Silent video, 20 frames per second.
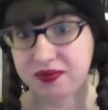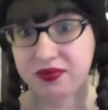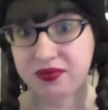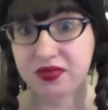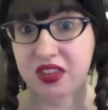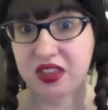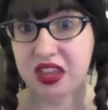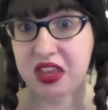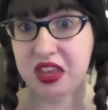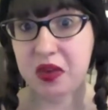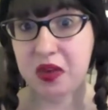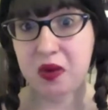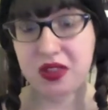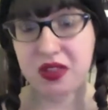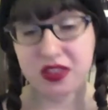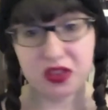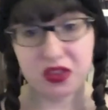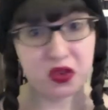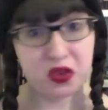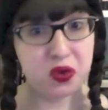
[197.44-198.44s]
He went
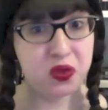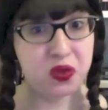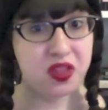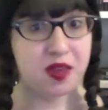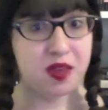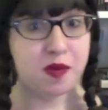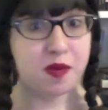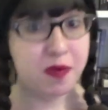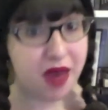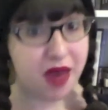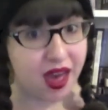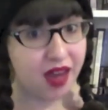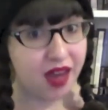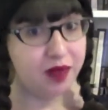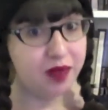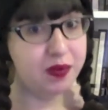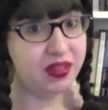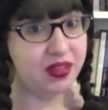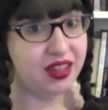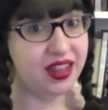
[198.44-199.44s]
to the bad
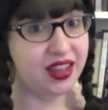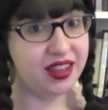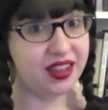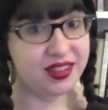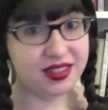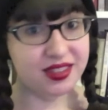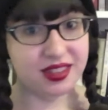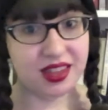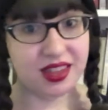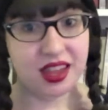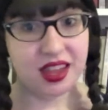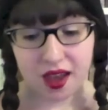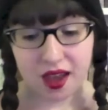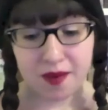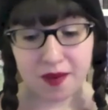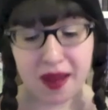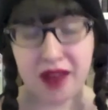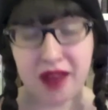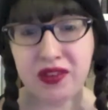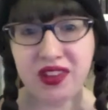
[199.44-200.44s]
place.
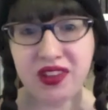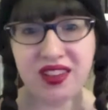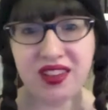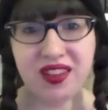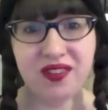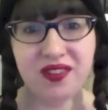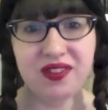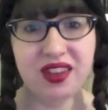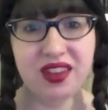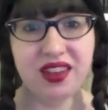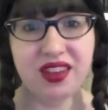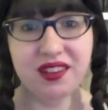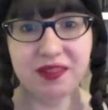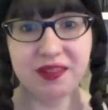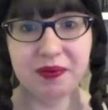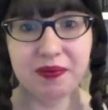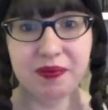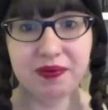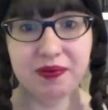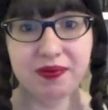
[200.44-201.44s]
I really loved it.
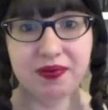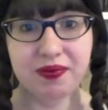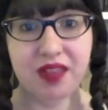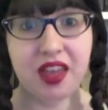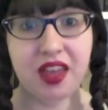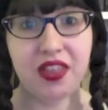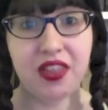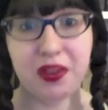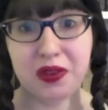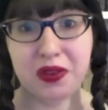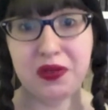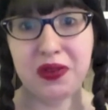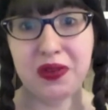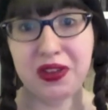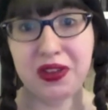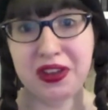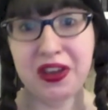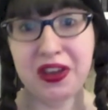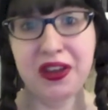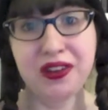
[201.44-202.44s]
I thought it was really
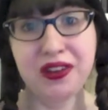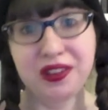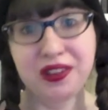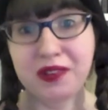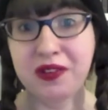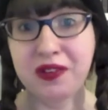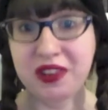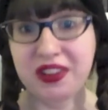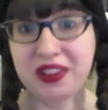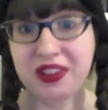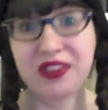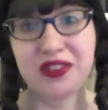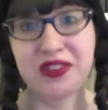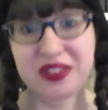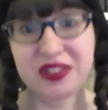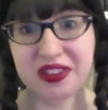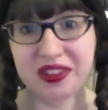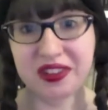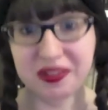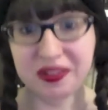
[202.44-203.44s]
good and really interesting.